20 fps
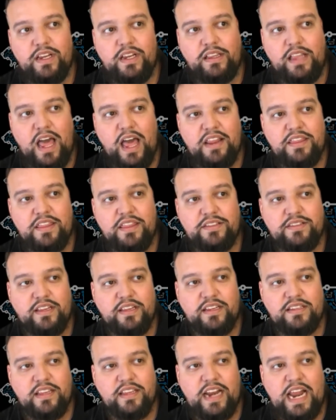a lot of this,
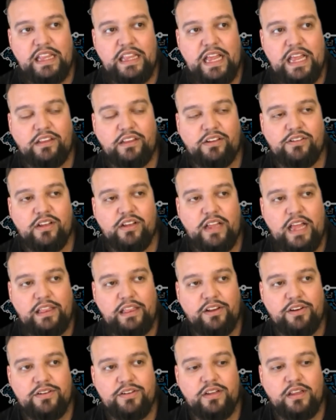like I said, I learned
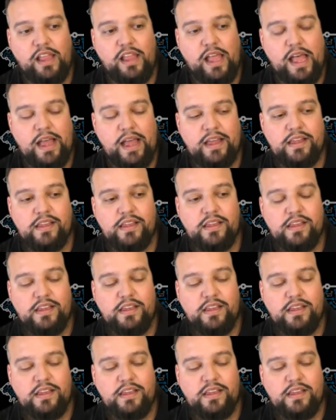a lot.